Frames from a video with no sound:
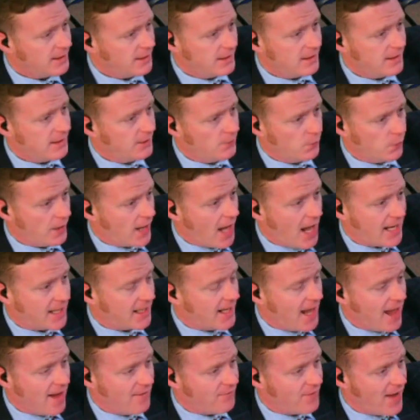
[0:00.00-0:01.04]
you were not
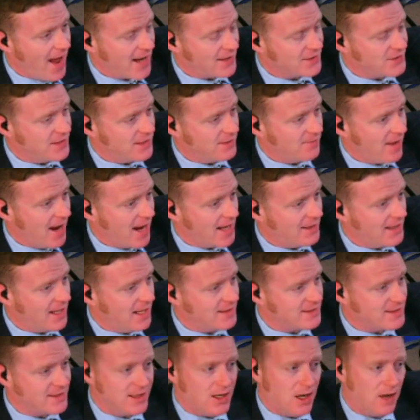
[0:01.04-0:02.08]
going to have vaccine
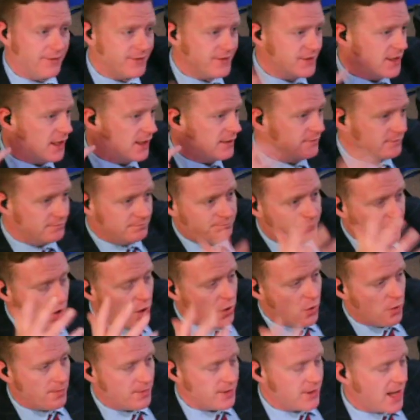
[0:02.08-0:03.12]
mandates, and then all of a sudden,
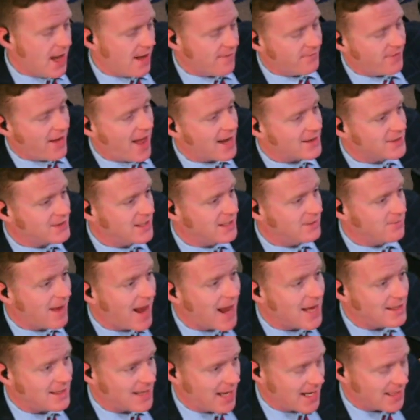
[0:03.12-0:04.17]
boom, you have vaccine
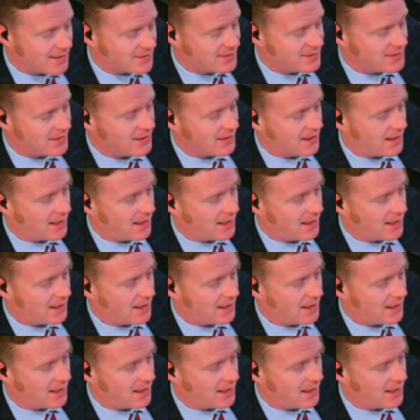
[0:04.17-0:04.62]
mandates.